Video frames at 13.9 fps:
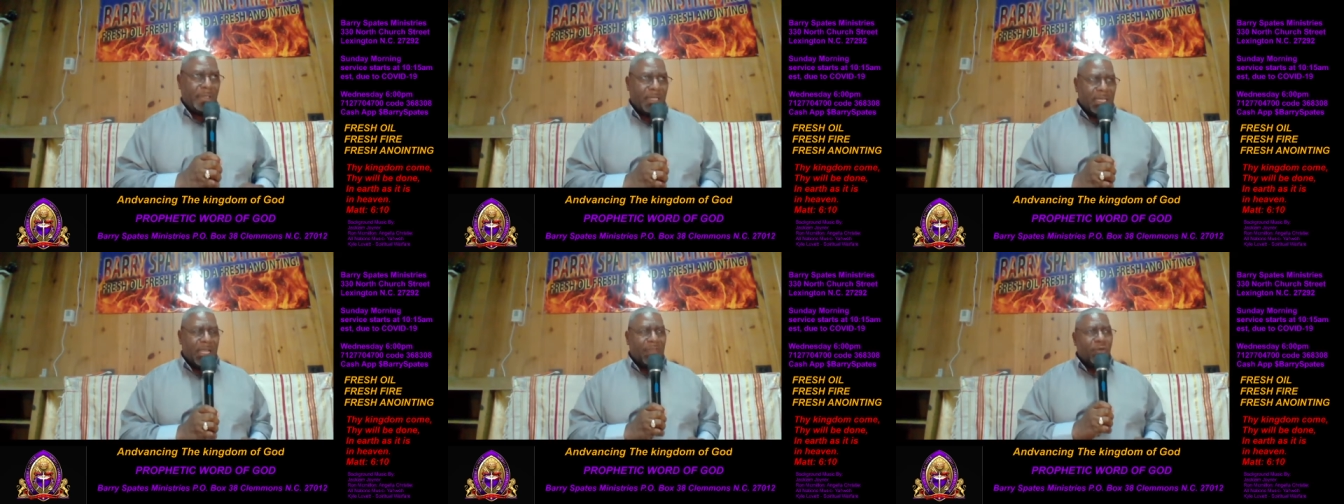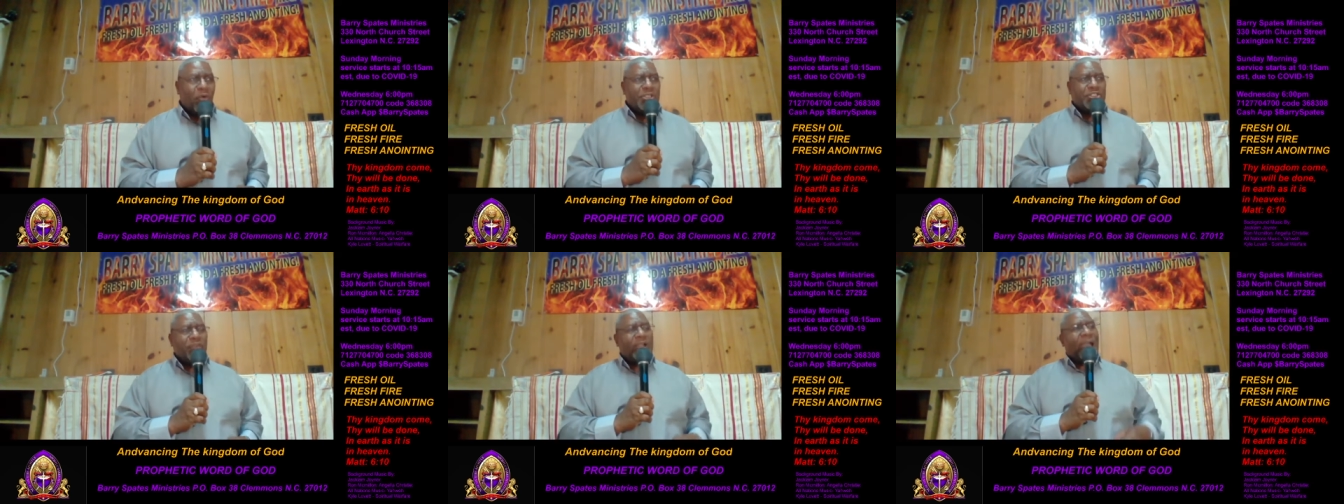In other
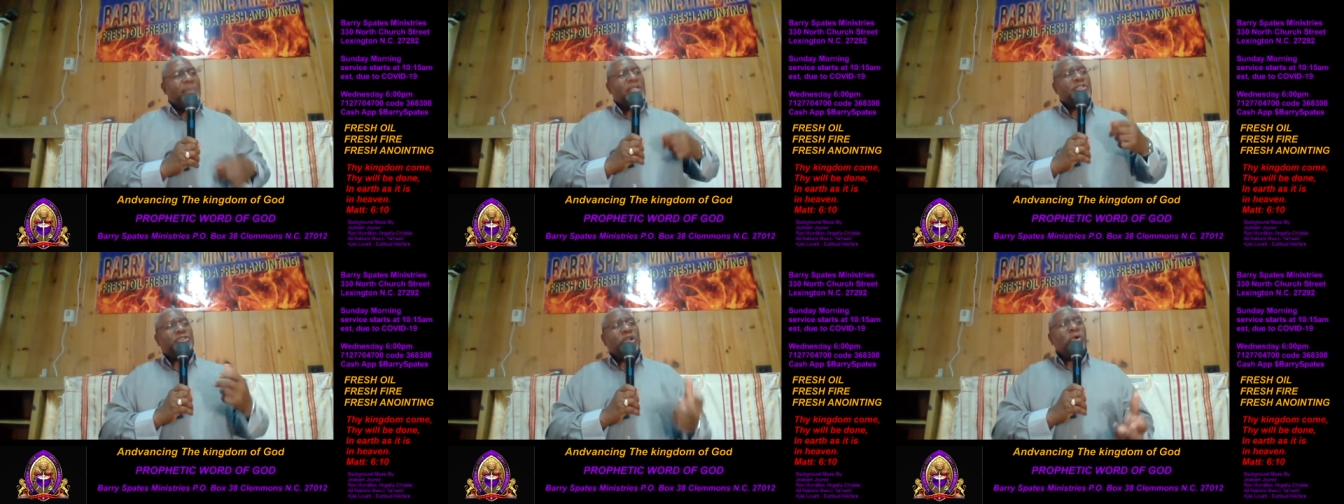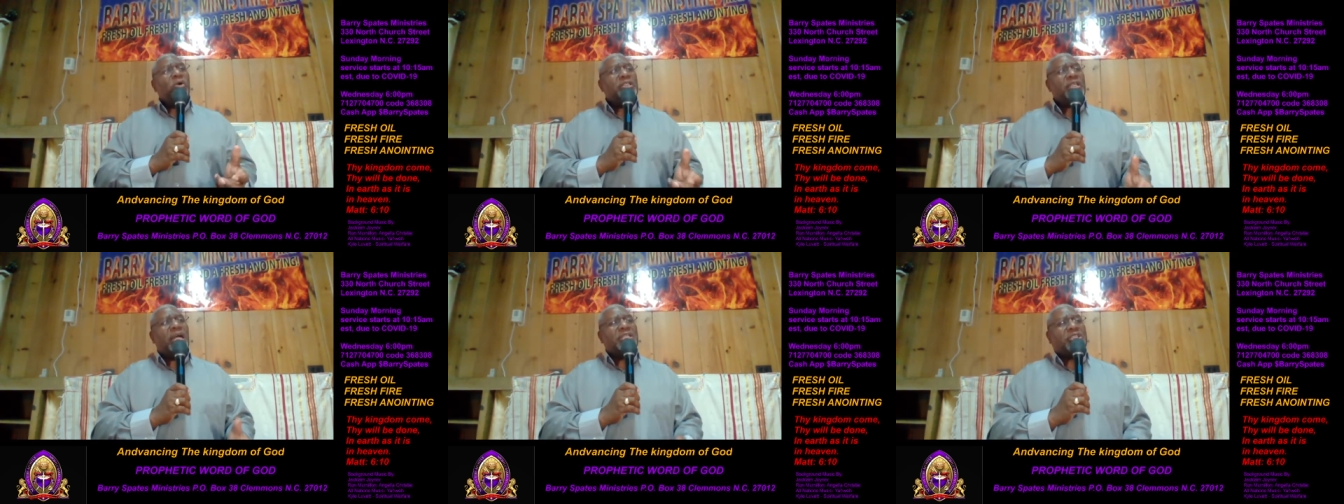words, you got to do
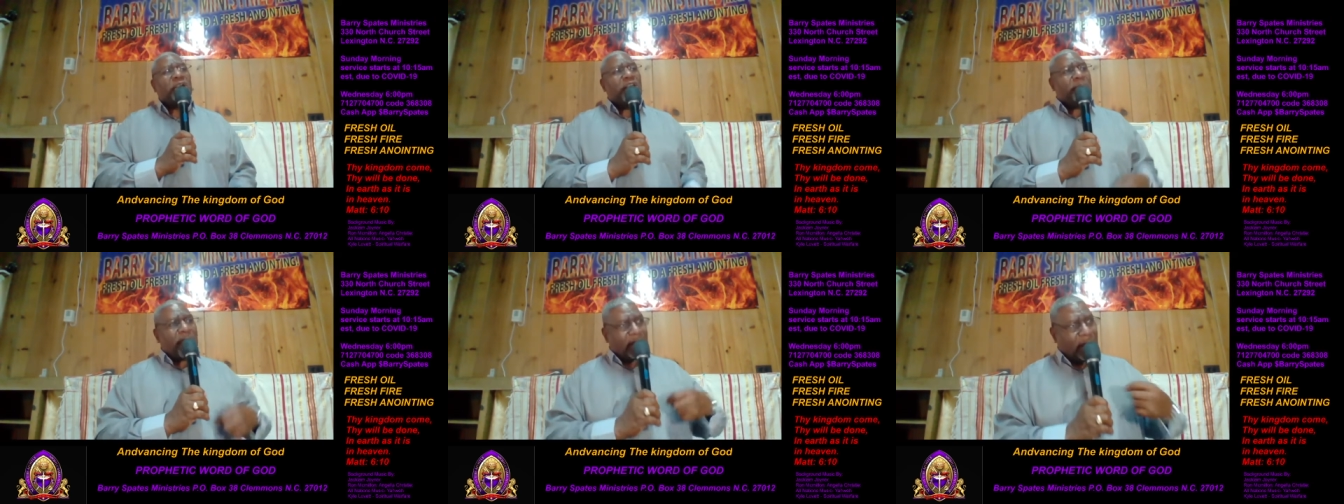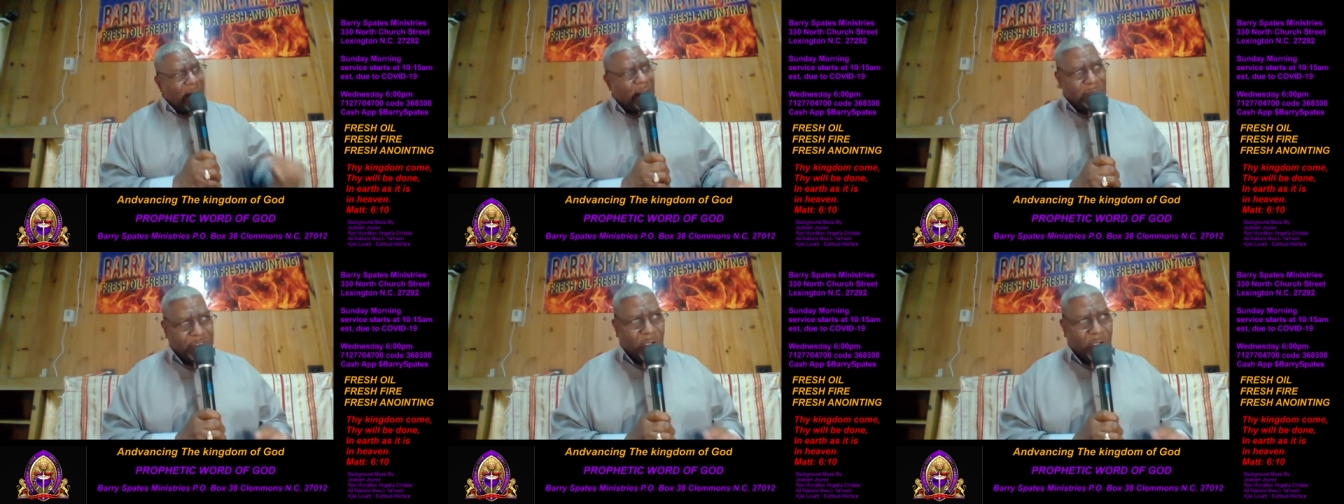it until it becomes